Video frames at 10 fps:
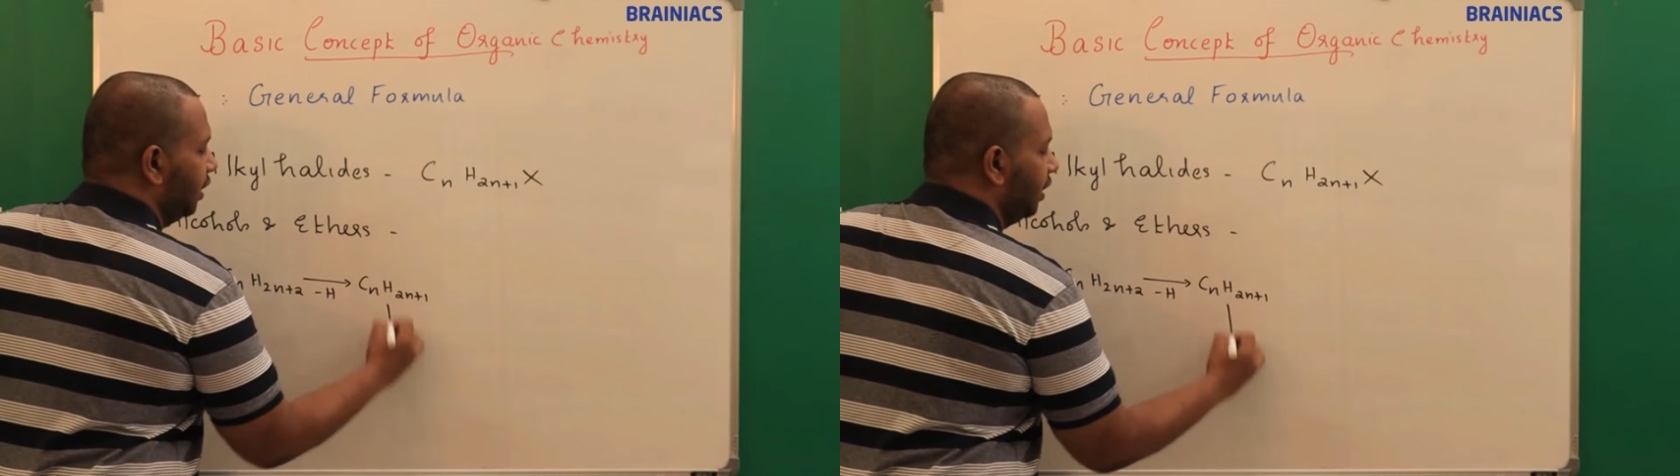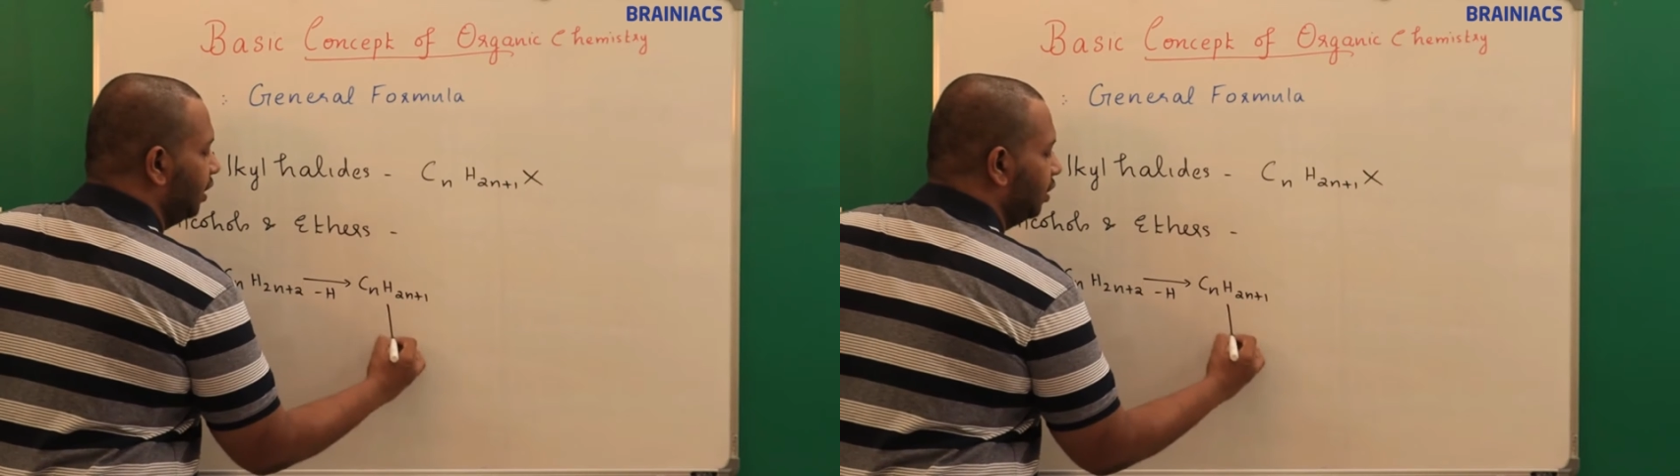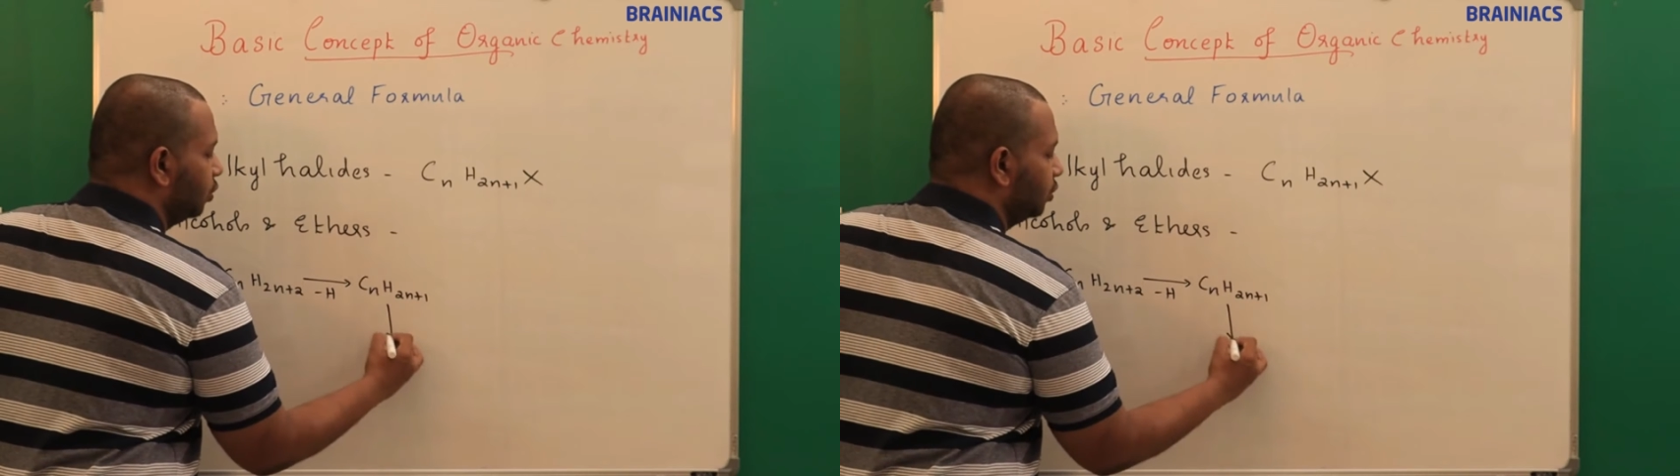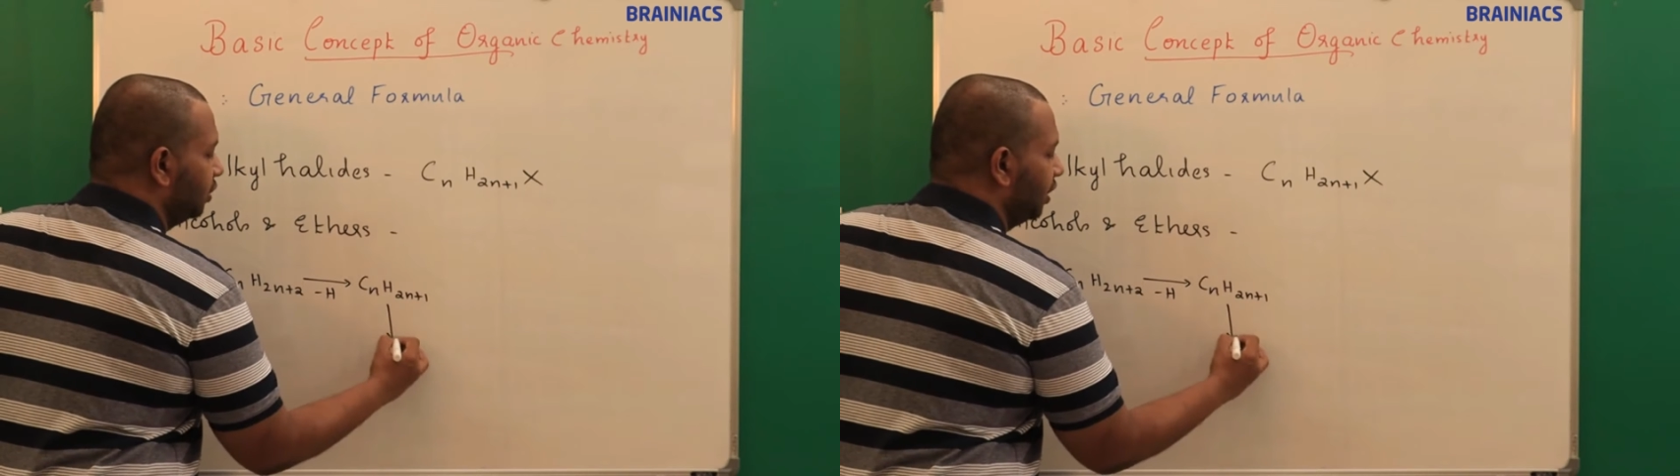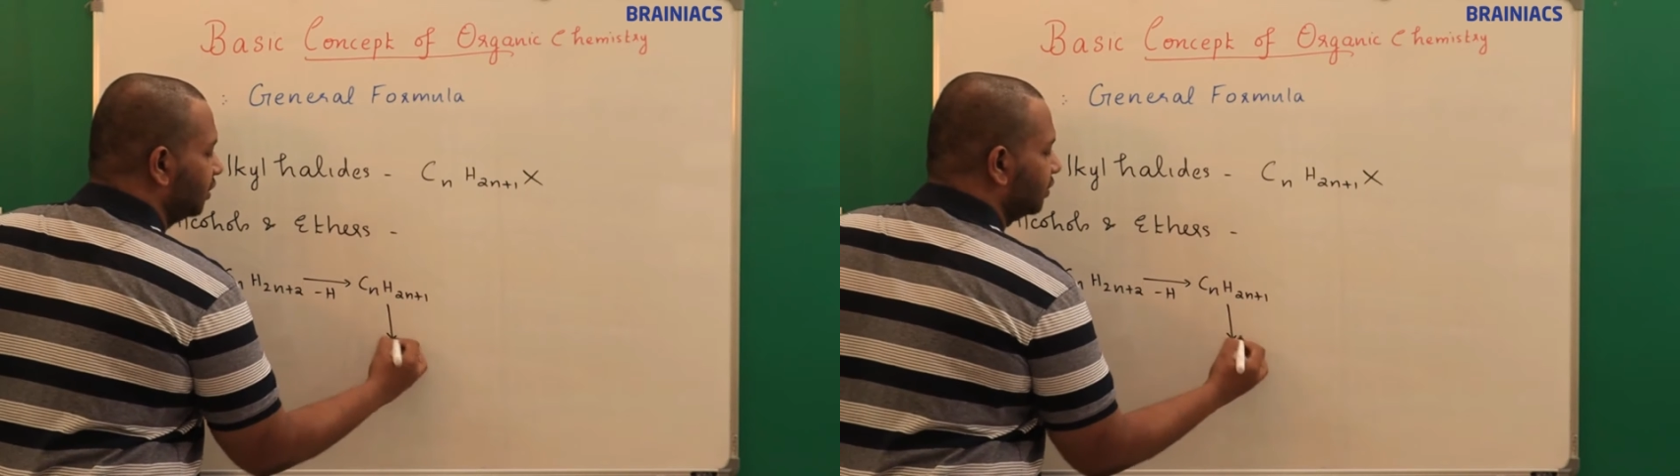Into
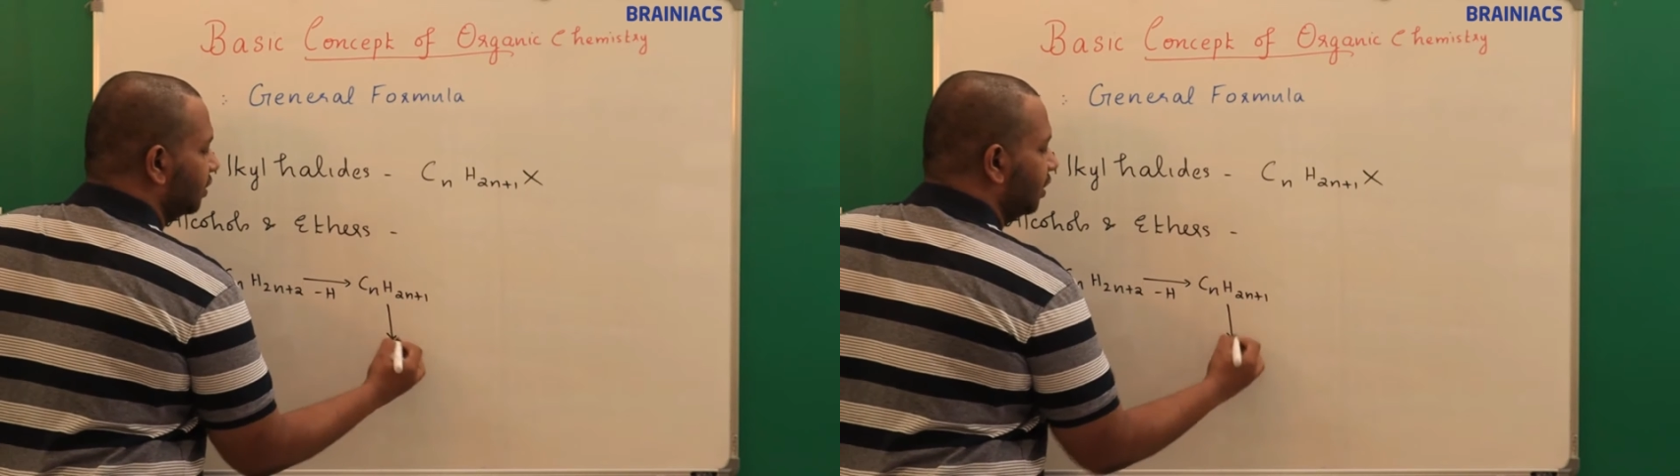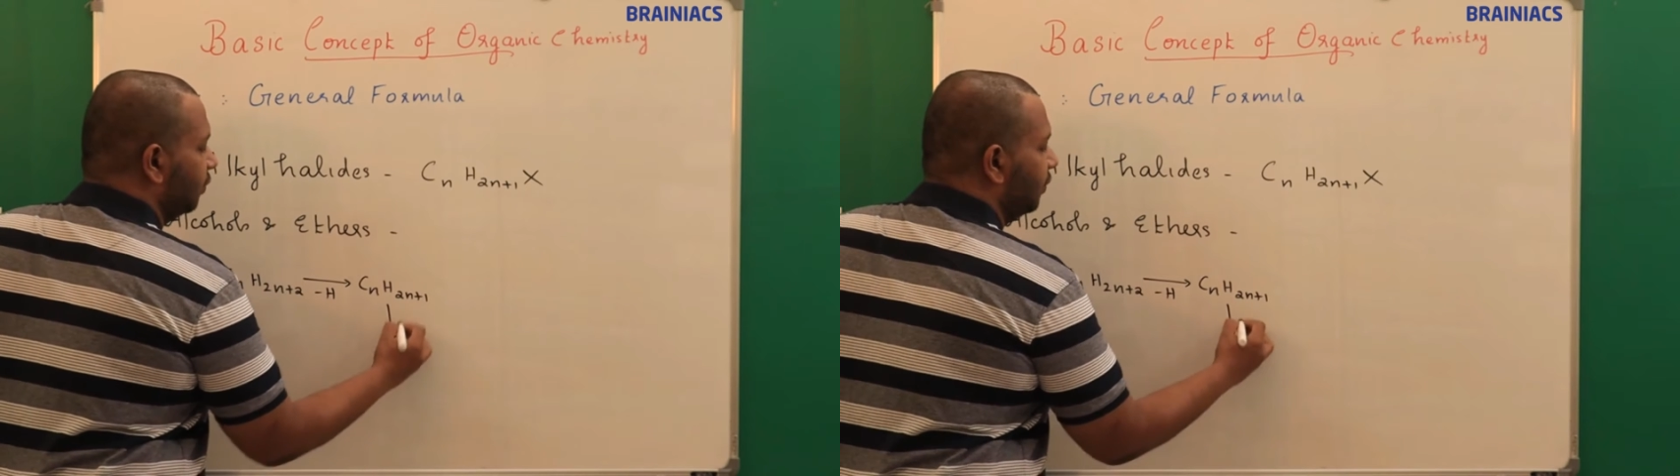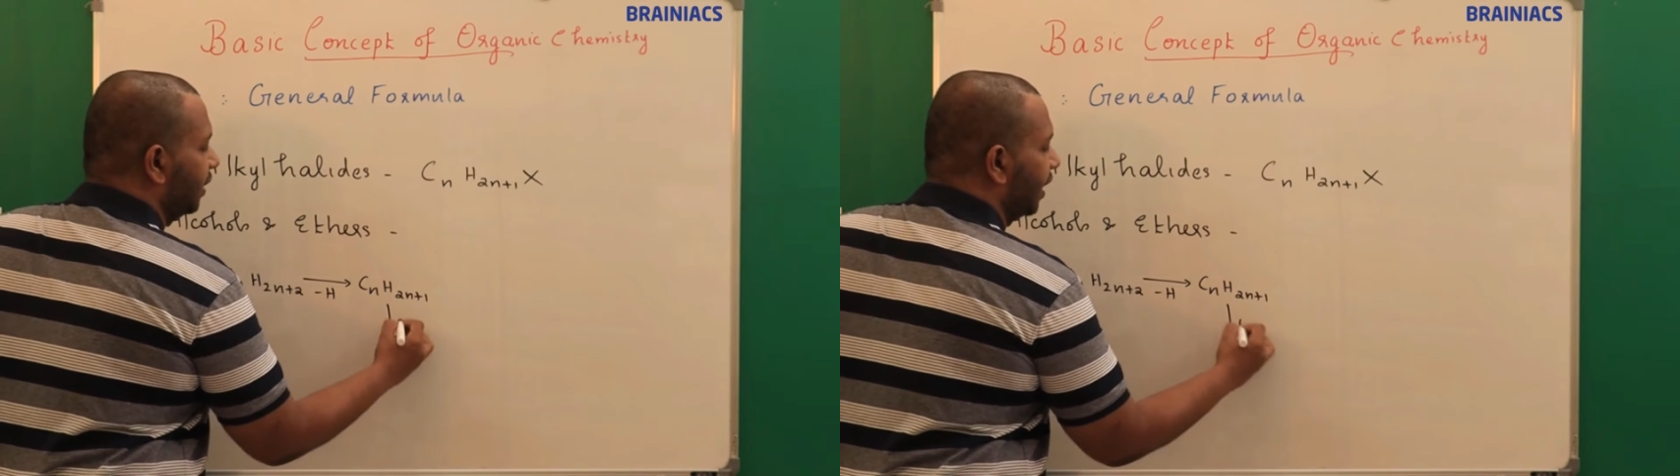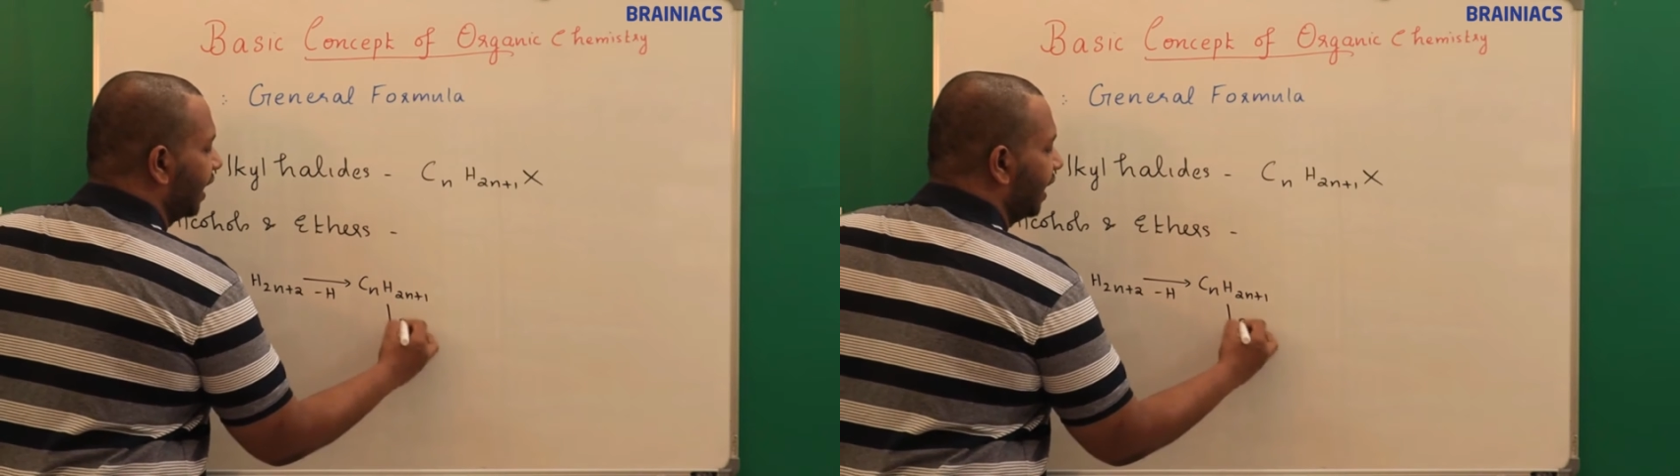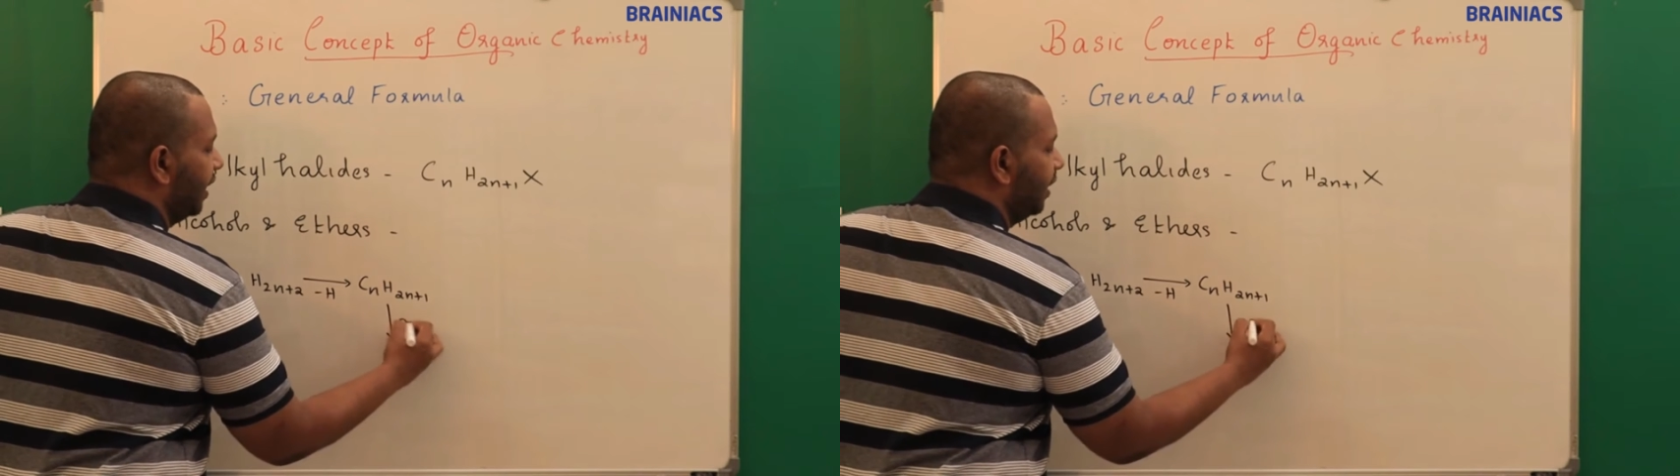this we are
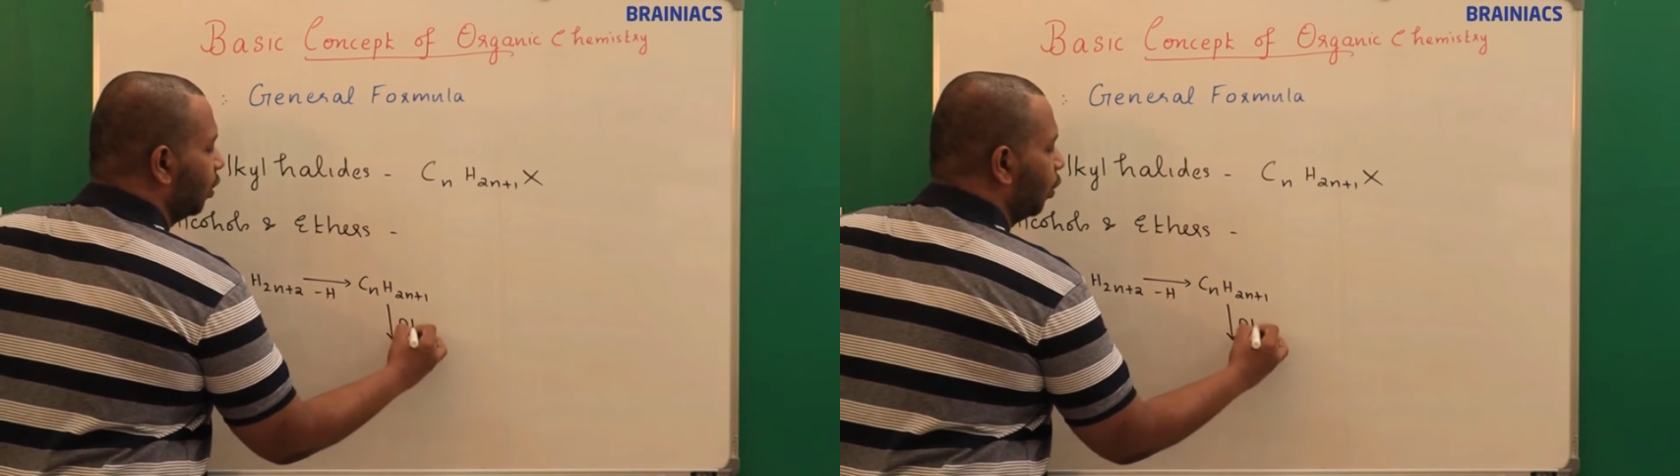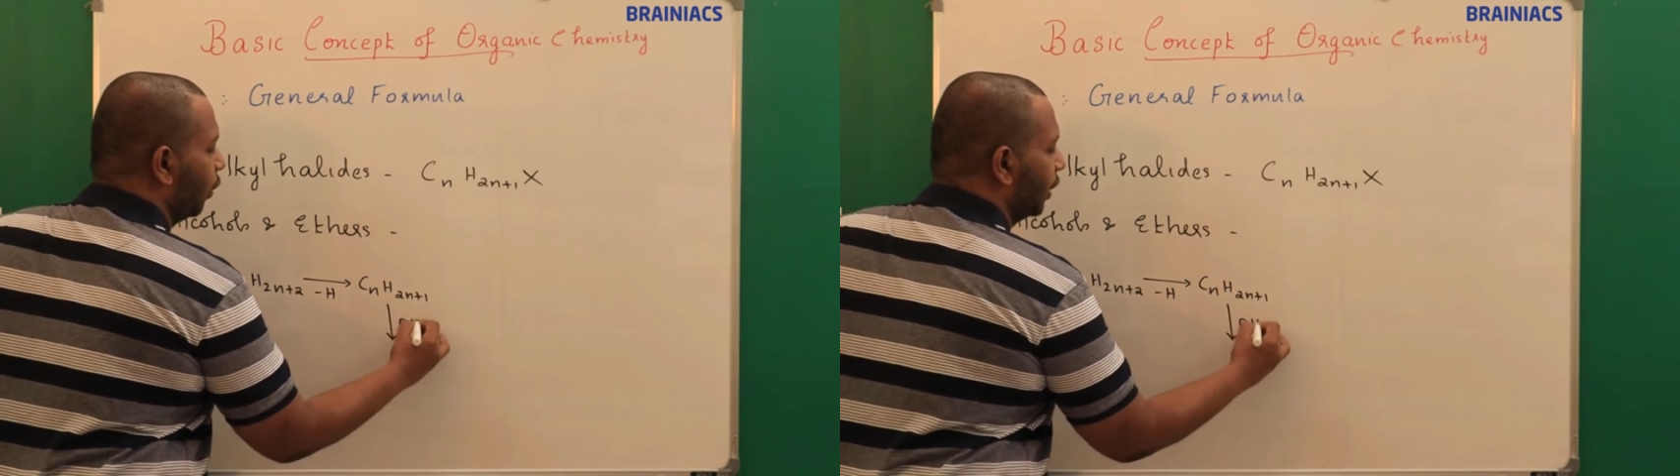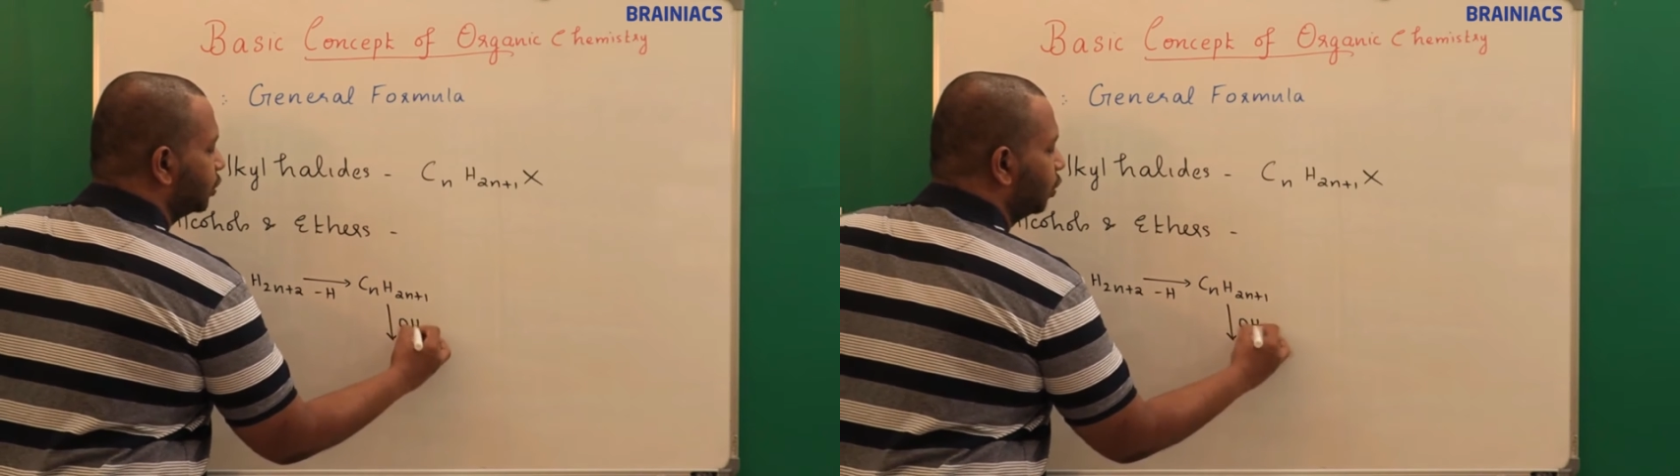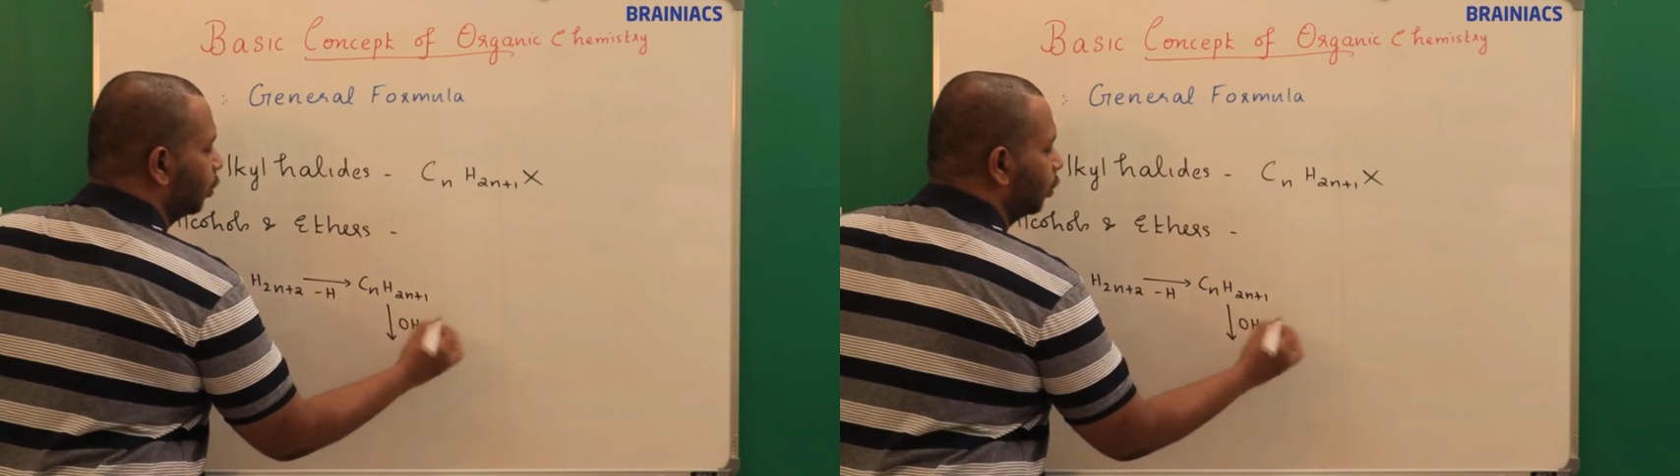adding OH